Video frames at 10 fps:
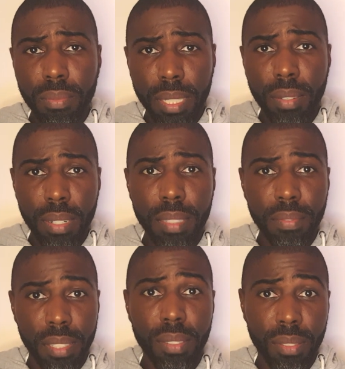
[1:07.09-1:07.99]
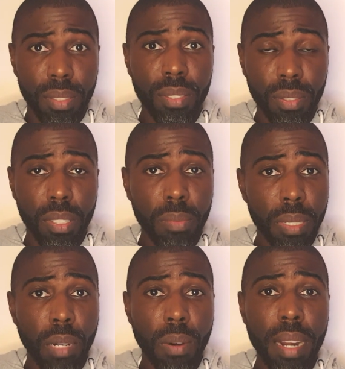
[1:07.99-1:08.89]
recording videos on YouTube
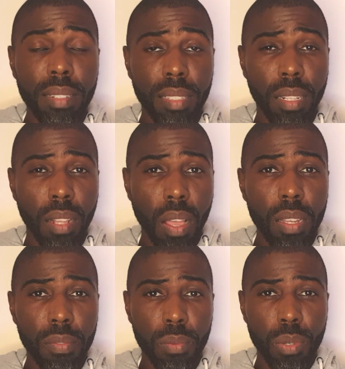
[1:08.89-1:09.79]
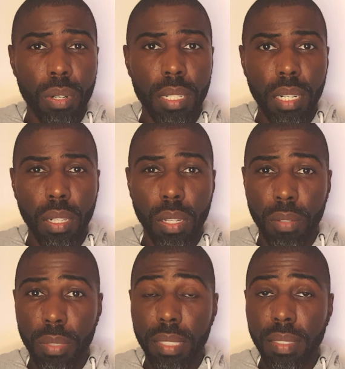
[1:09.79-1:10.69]
requires a lot of work, a lot
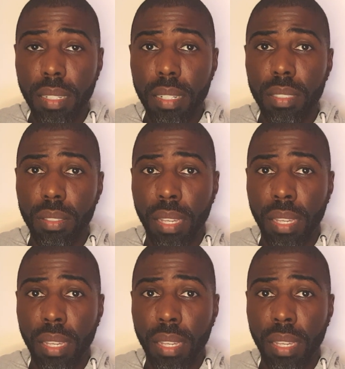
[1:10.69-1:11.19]
of research.